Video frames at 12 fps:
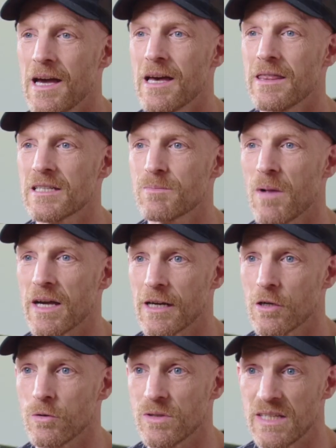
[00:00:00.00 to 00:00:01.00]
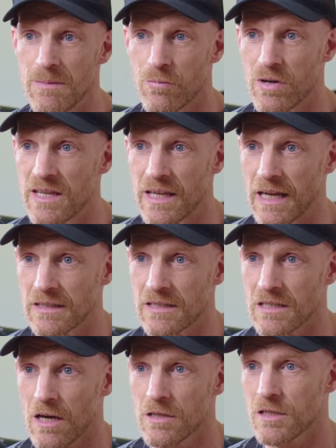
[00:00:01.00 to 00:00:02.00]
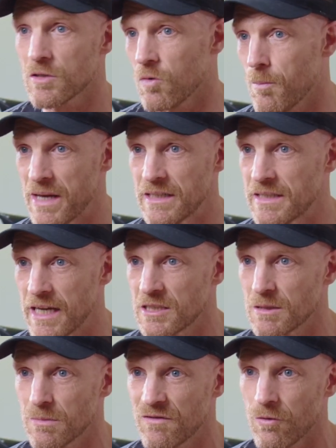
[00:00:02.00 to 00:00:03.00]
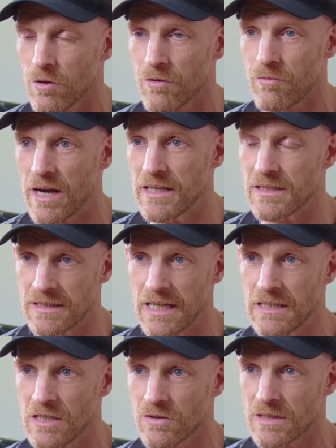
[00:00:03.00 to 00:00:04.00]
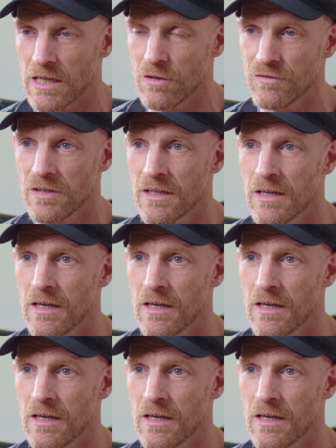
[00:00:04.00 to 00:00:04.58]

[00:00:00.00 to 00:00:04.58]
This might include deep breathing exercises or meditation before the race to center yourself.